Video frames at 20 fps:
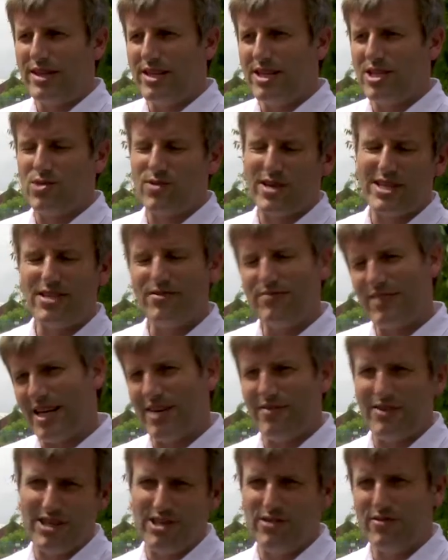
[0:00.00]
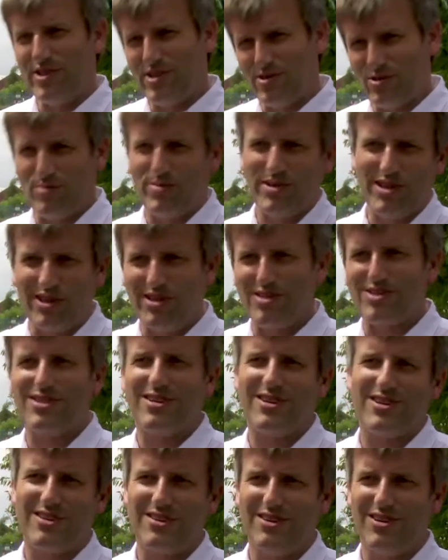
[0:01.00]
these 25 individual
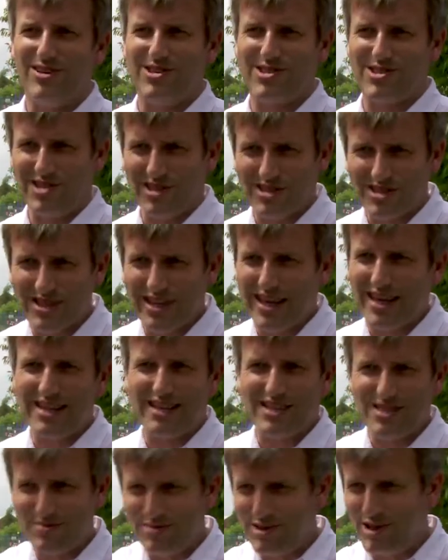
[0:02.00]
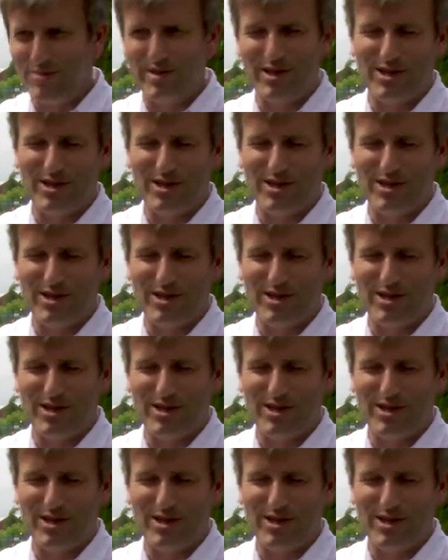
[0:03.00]
plots all slot together to form